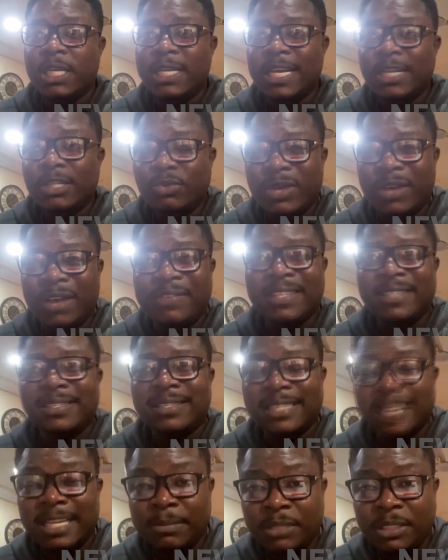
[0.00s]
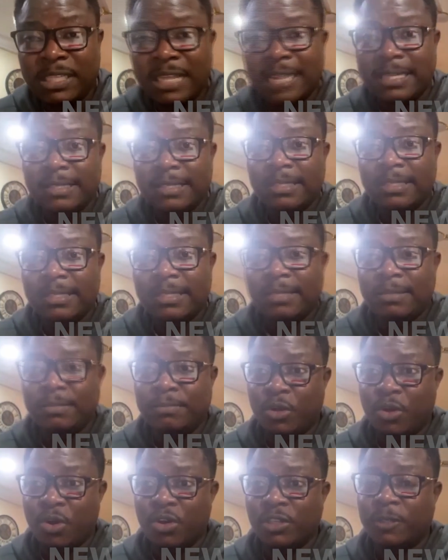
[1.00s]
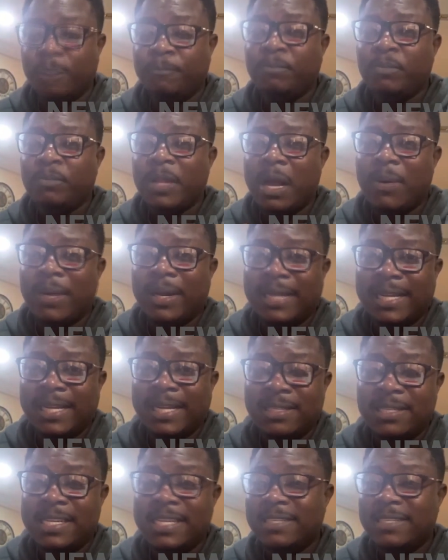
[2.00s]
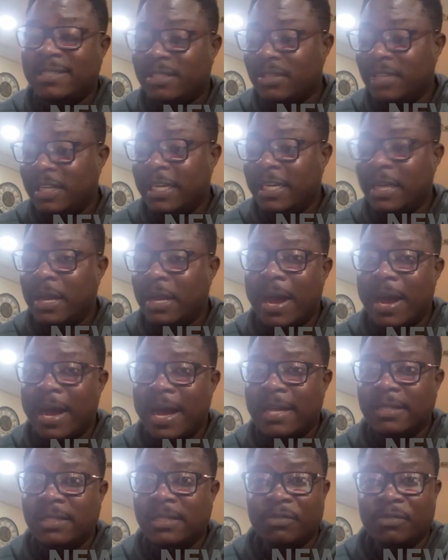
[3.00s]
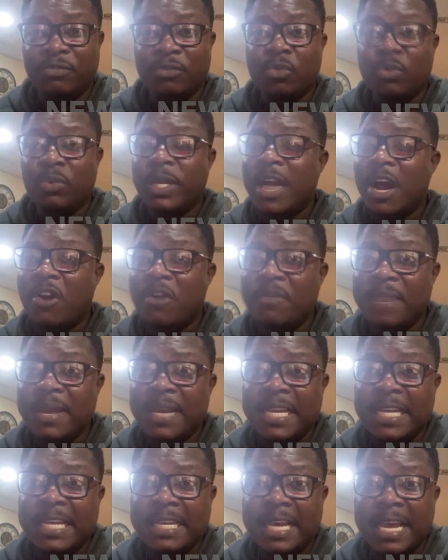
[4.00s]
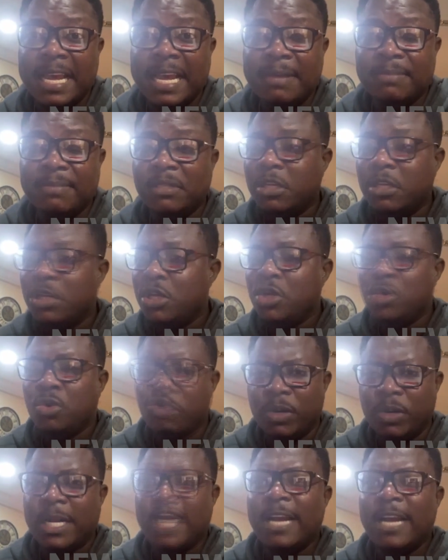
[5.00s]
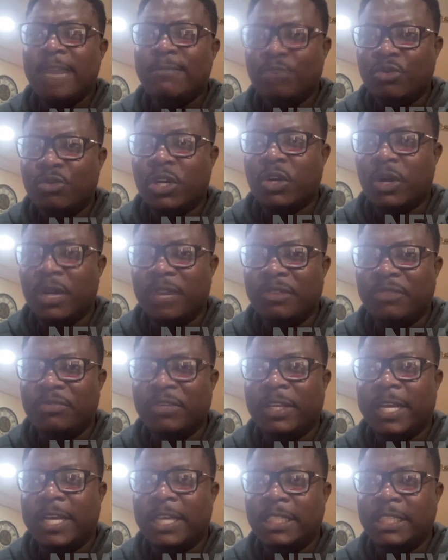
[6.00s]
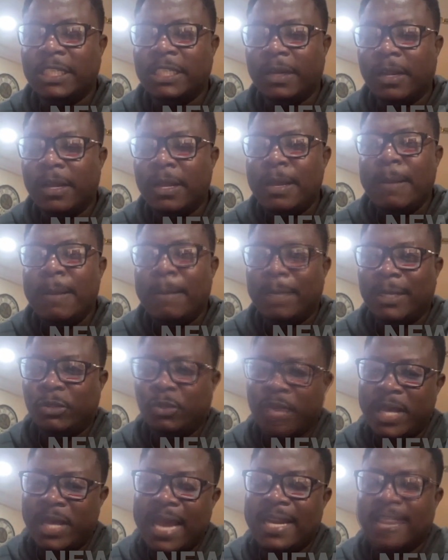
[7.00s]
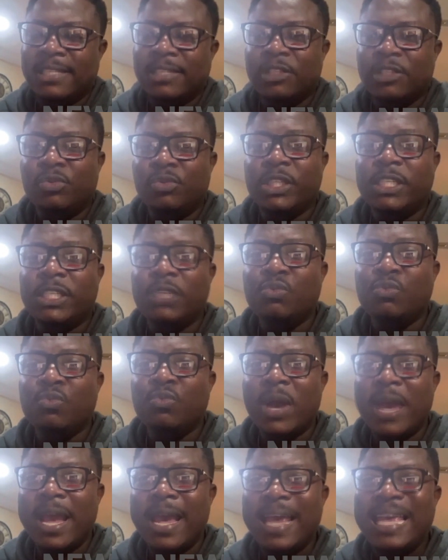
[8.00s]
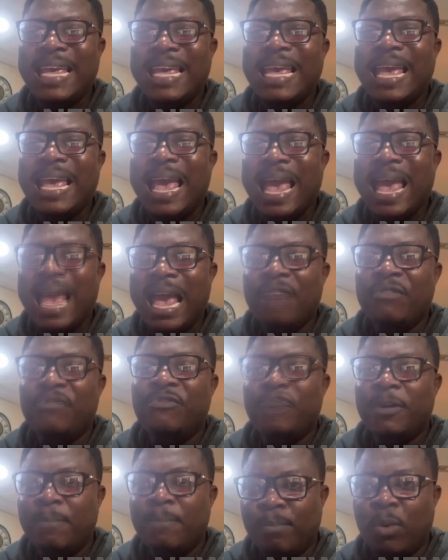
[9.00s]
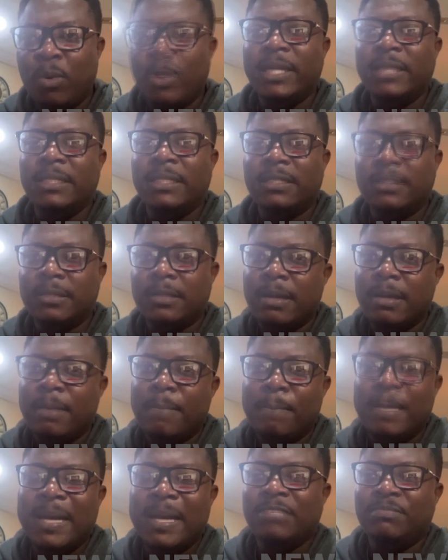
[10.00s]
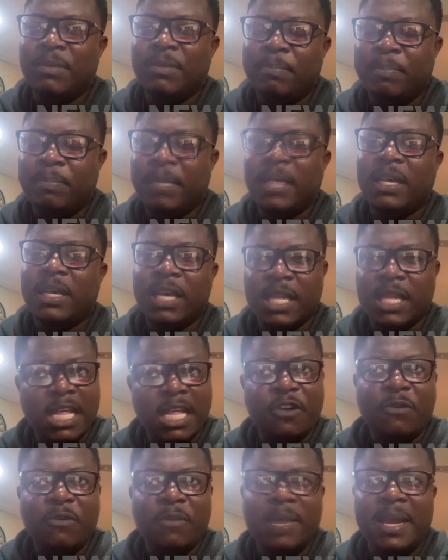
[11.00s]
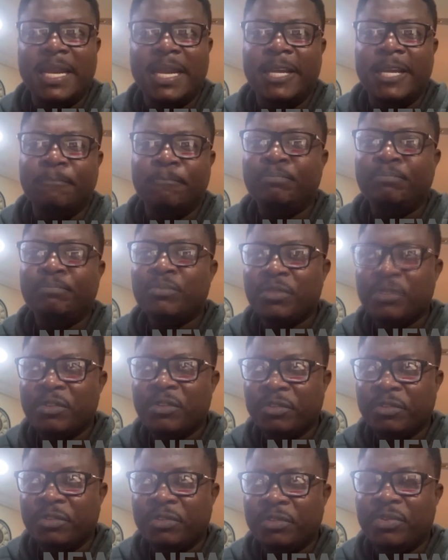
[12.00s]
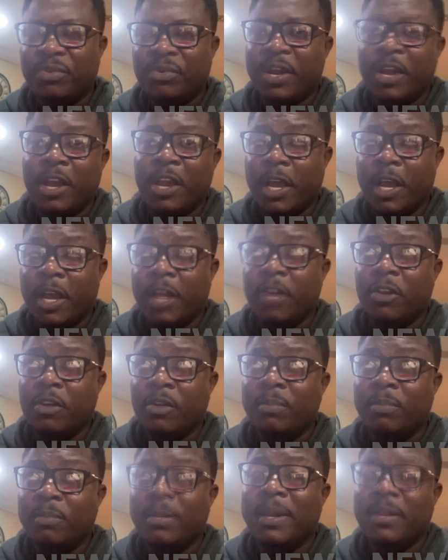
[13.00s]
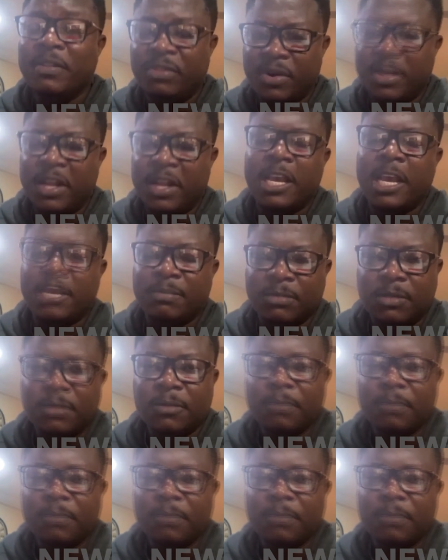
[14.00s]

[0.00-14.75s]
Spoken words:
yes, we have a slim chance because our destiny is still in our hands. If we win our remaining games, we can't book qualification. But we are in a situation where every point must be picked in the remaining three games.